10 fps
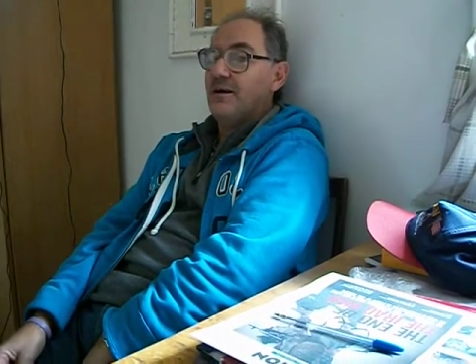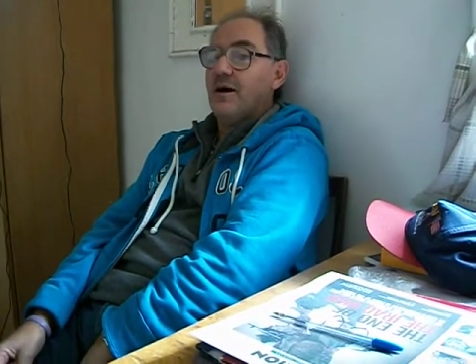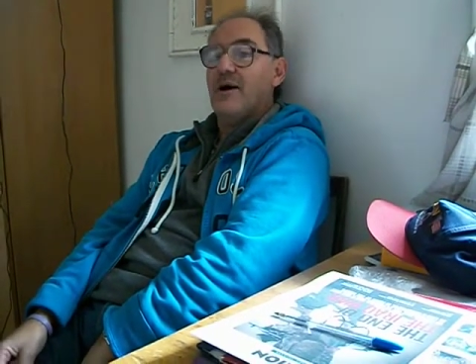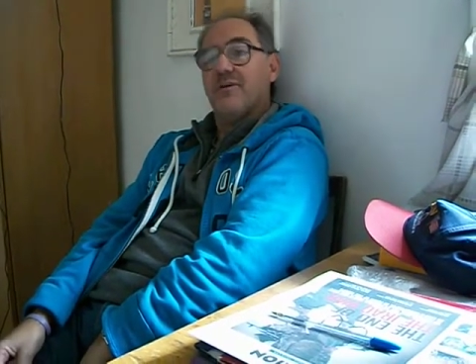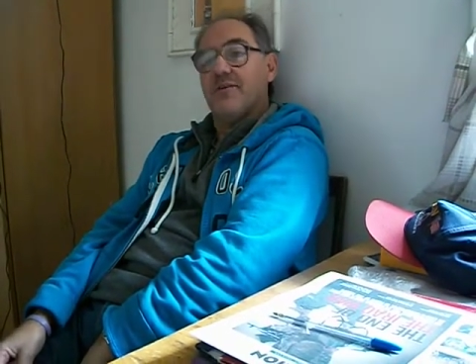
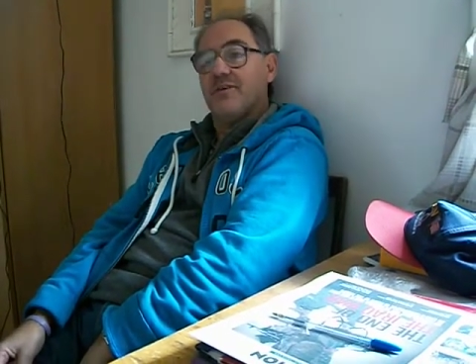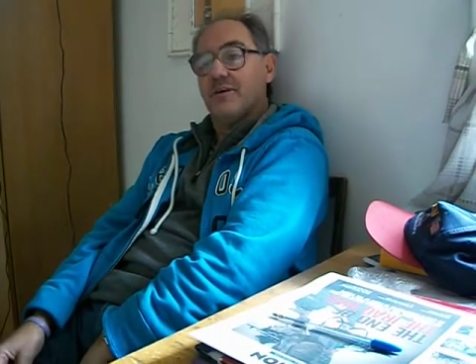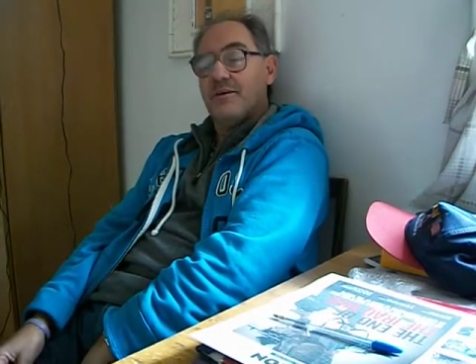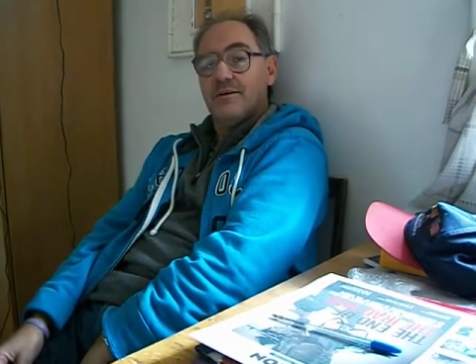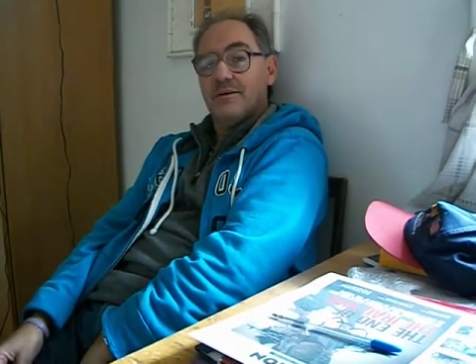
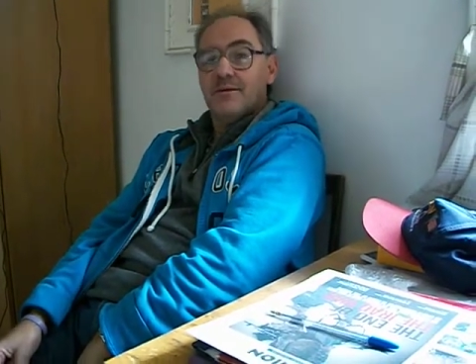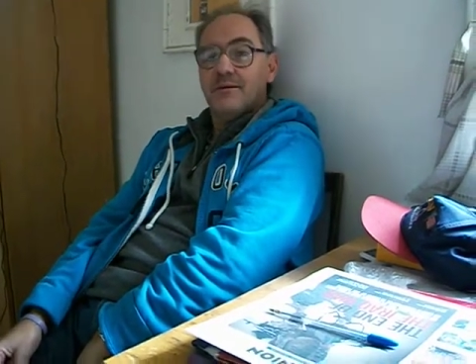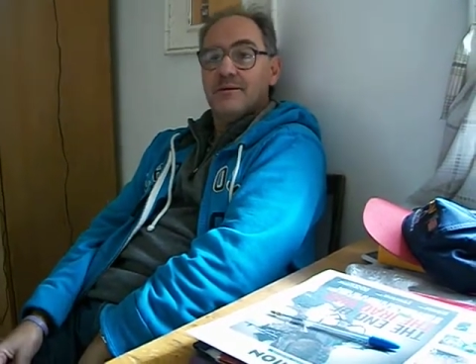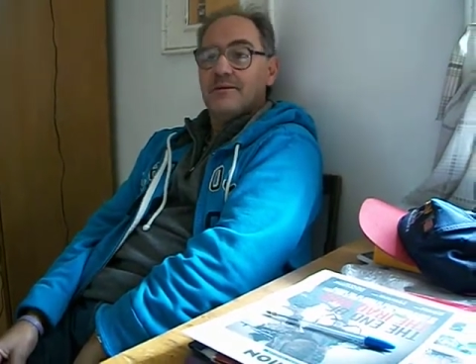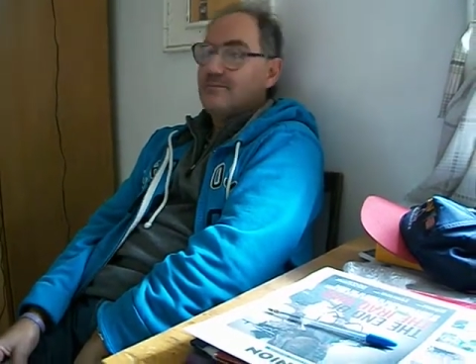However,
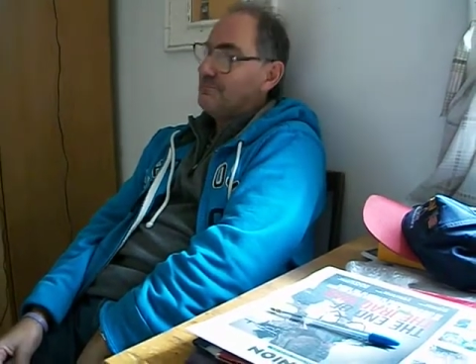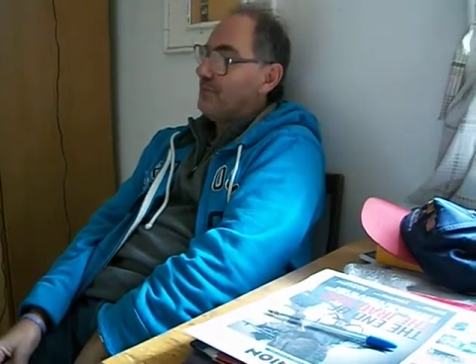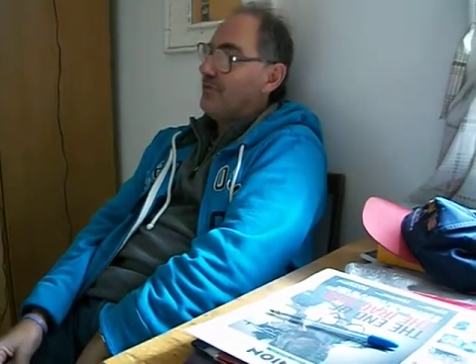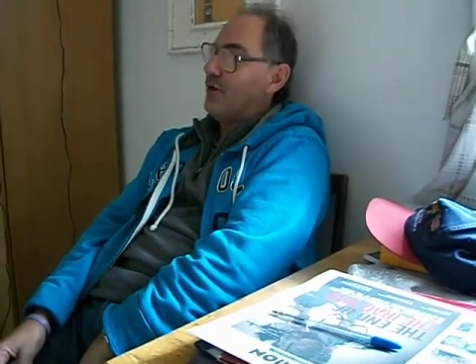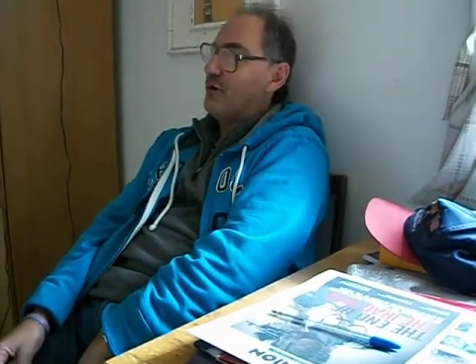
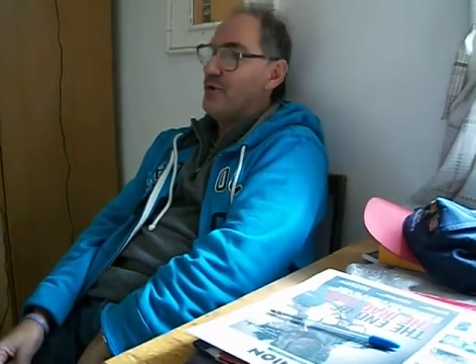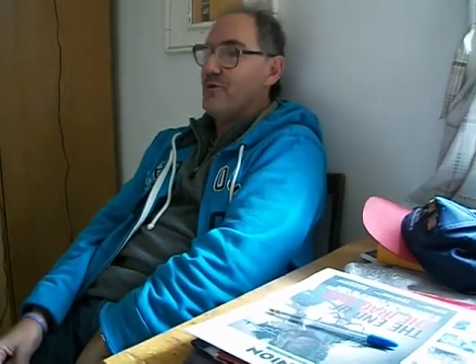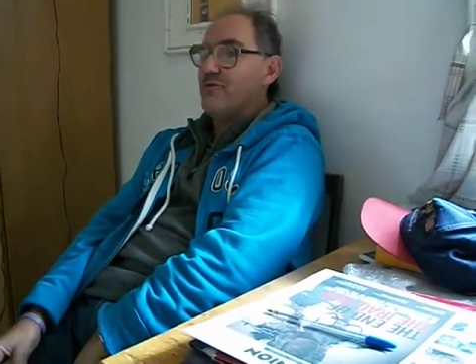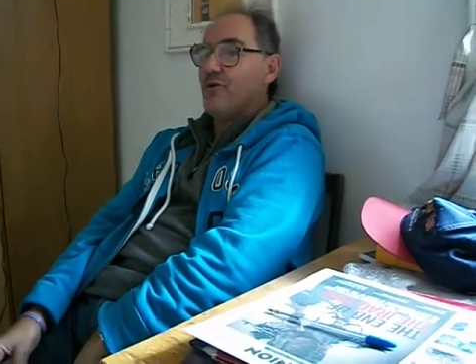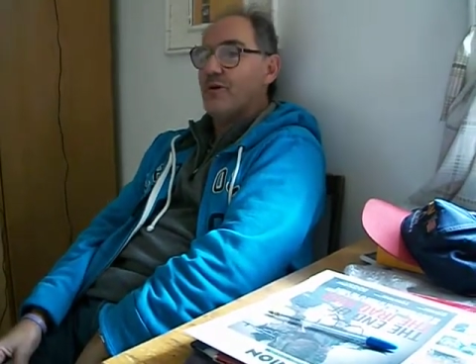before we
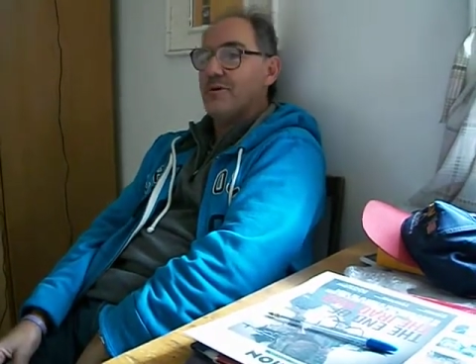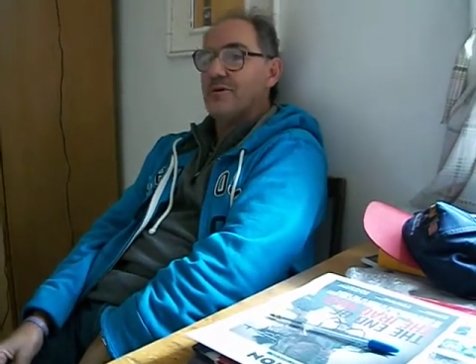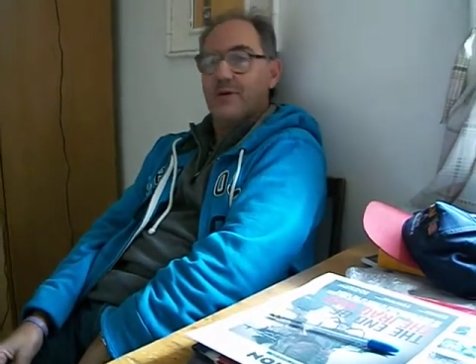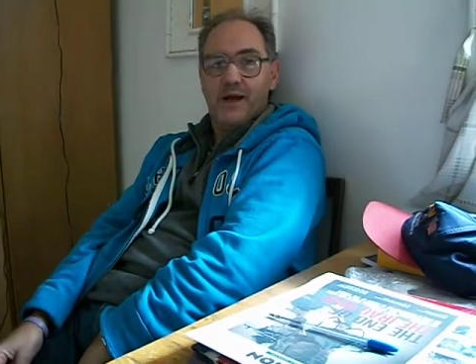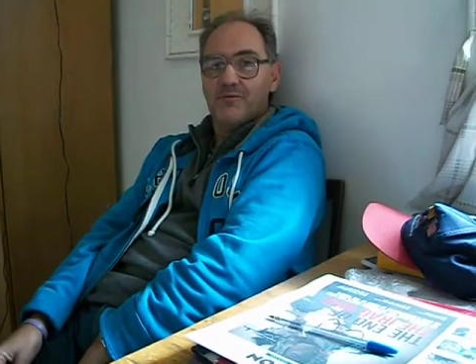move forward,
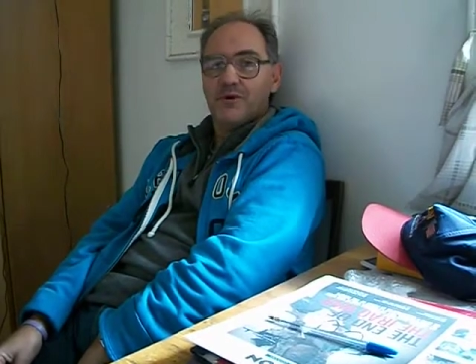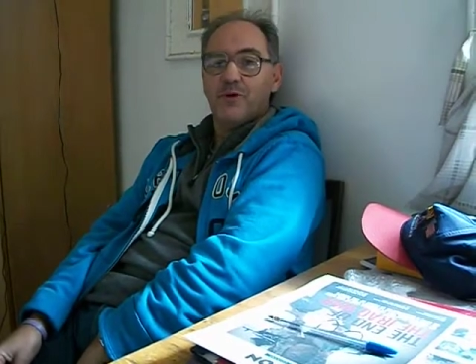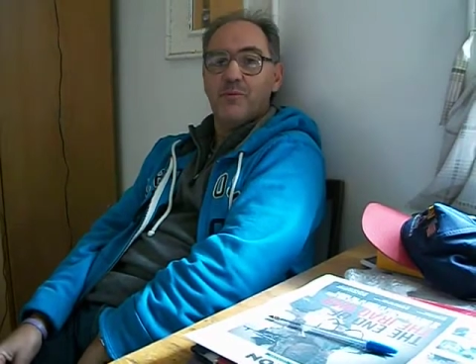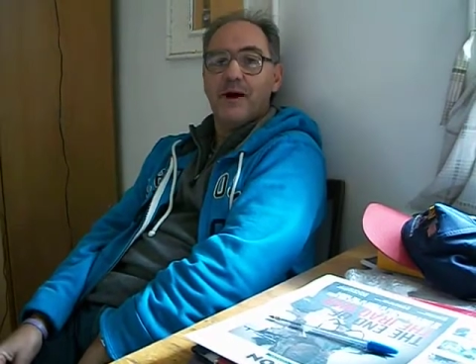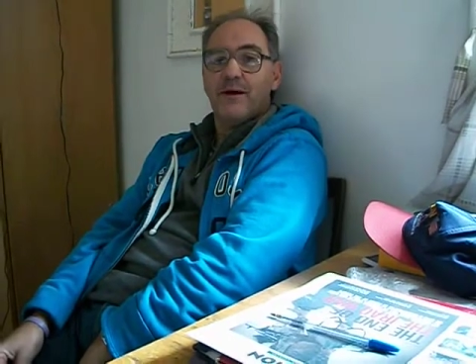we have to
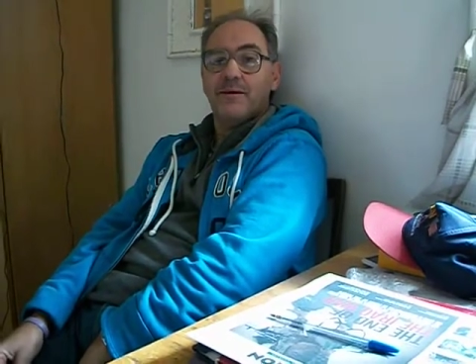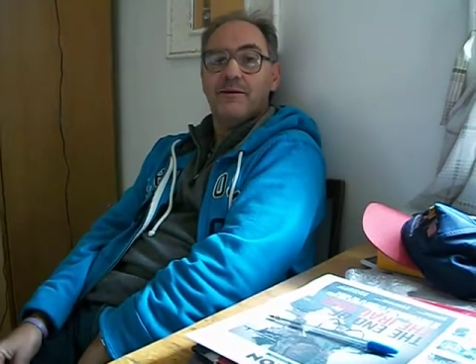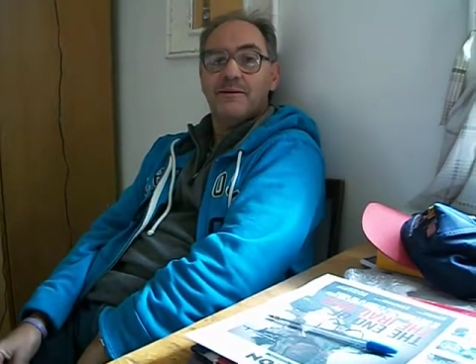go back